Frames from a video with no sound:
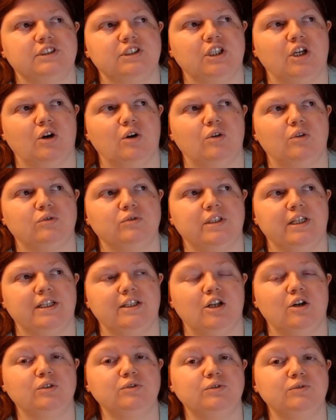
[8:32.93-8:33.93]
So they
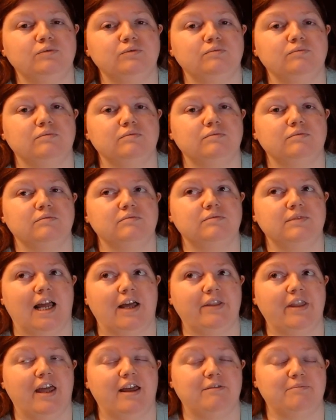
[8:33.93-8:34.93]
know
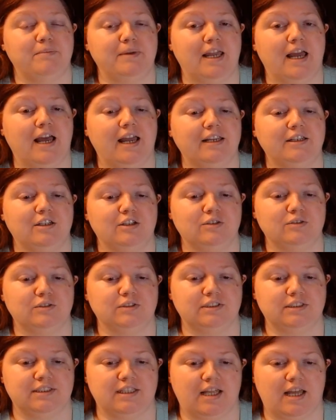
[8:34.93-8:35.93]
now the FBI
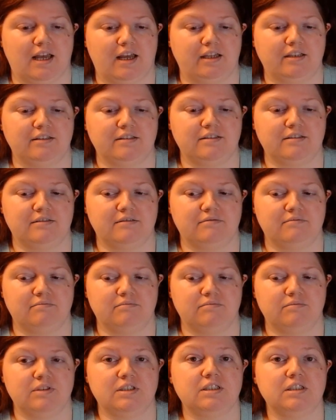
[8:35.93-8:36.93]
knows that
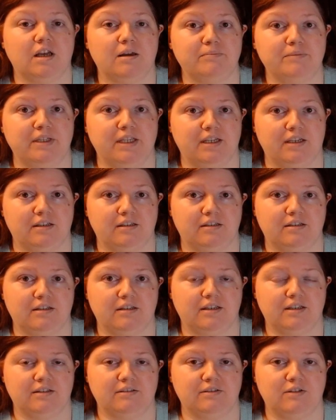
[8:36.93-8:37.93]
something
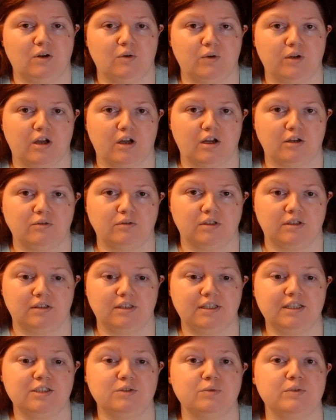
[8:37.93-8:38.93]
is going on,
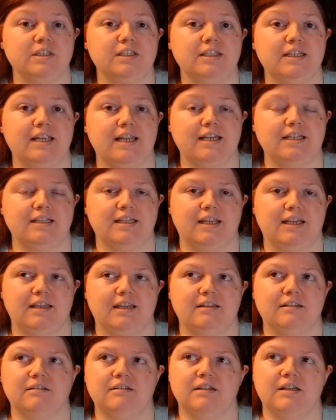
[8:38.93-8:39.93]
at least with the Nate
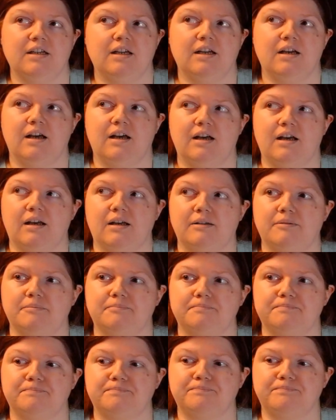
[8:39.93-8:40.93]
thing.
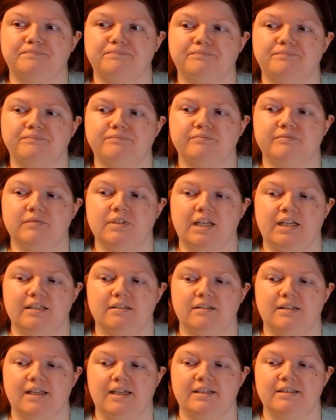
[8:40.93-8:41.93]
Um,
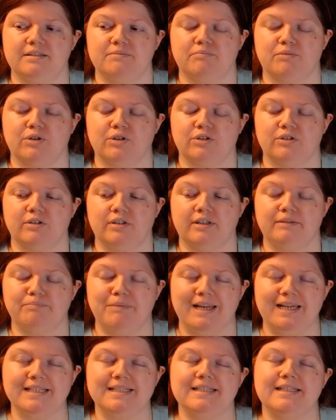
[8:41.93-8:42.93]
Nate, Nate's murder,
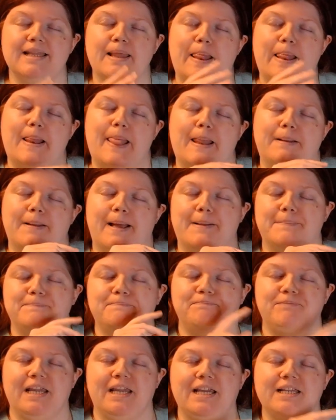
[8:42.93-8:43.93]
blah, blah, blah,
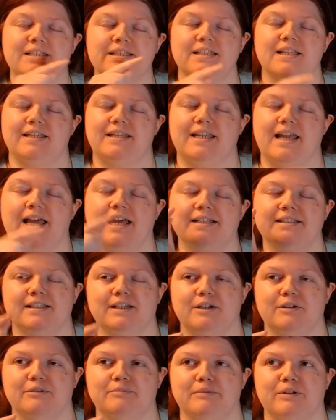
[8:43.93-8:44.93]
Nate's dad's
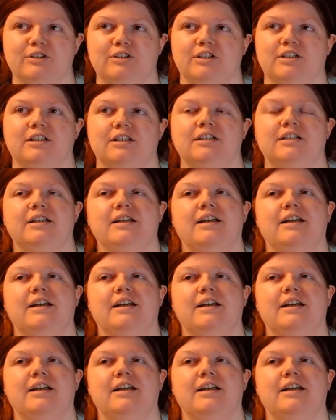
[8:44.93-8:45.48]
murder.